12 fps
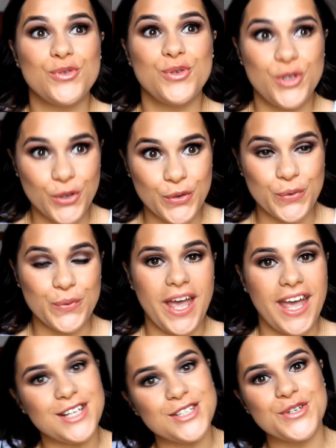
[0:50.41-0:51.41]
do
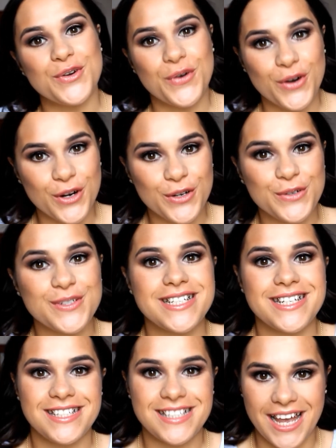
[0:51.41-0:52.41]
a tutorial
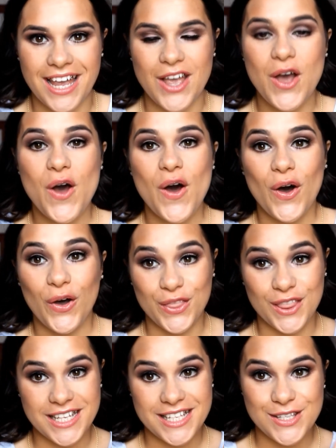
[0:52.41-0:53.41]
today on
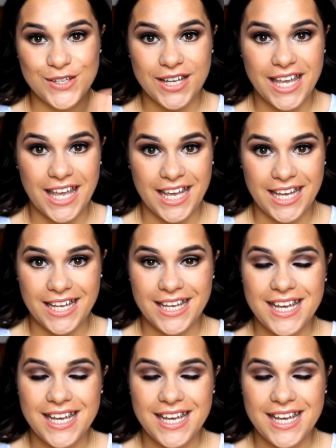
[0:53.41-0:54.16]
this look here.